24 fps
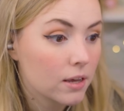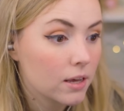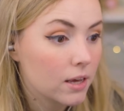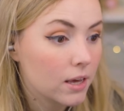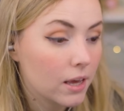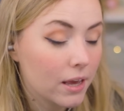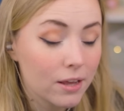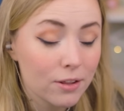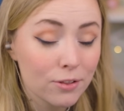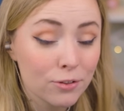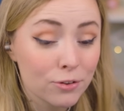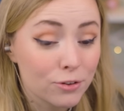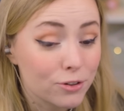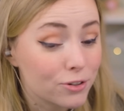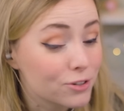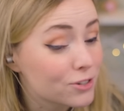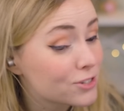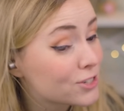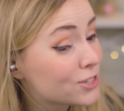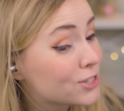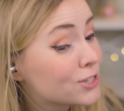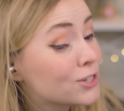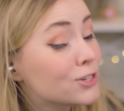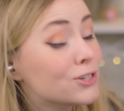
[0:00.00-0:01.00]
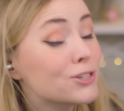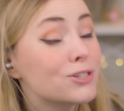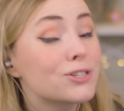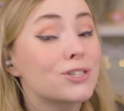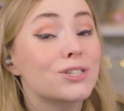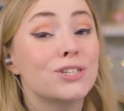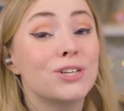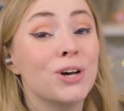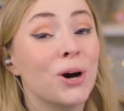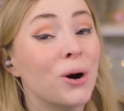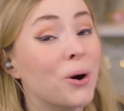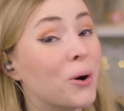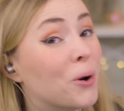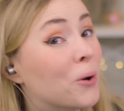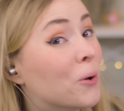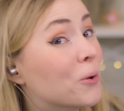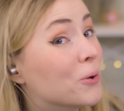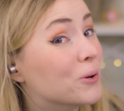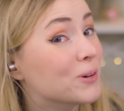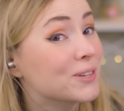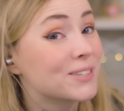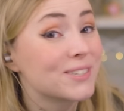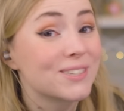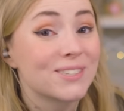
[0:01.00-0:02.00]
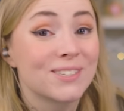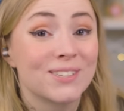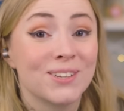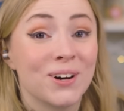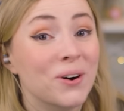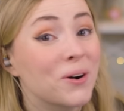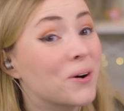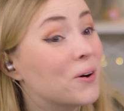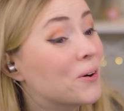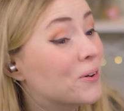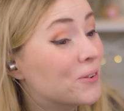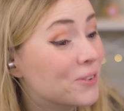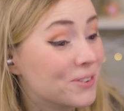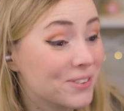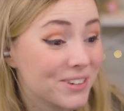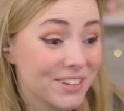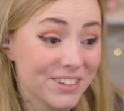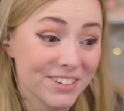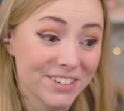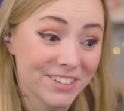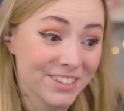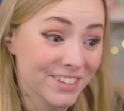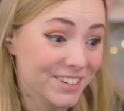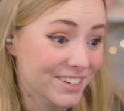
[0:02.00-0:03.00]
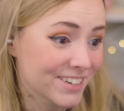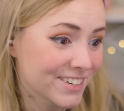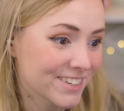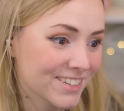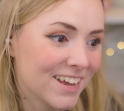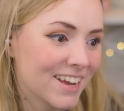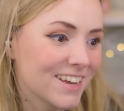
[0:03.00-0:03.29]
it looks so good.